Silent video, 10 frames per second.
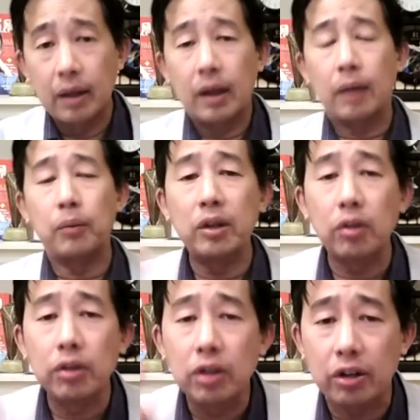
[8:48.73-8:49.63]
And when you're
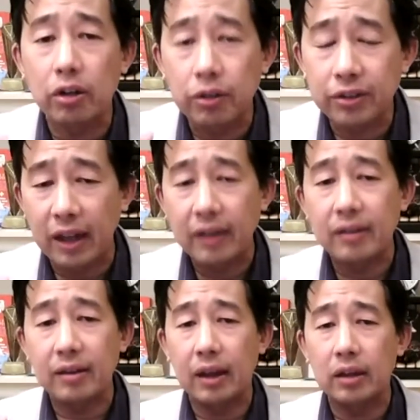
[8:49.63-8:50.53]
not
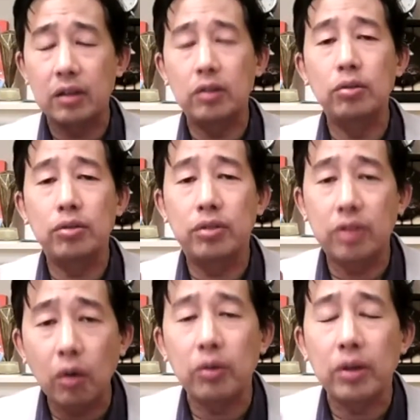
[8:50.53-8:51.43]
authentic, you
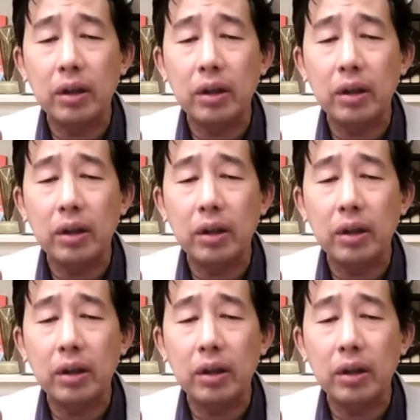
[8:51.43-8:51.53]
don't